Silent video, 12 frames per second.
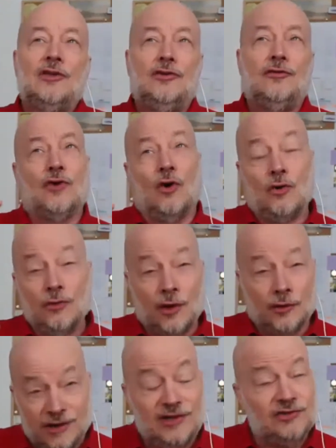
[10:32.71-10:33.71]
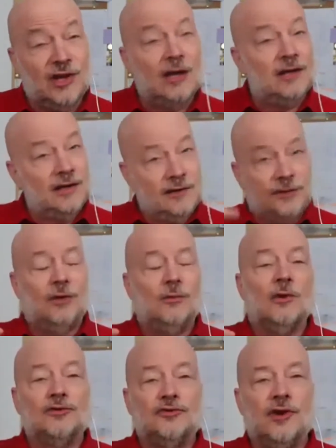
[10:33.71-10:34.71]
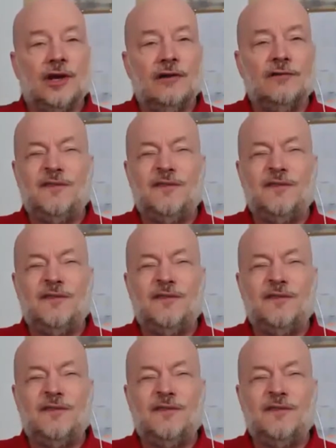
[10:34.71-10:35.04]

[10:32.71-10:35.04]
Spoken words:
you've got all those rich site links that you want to trigger.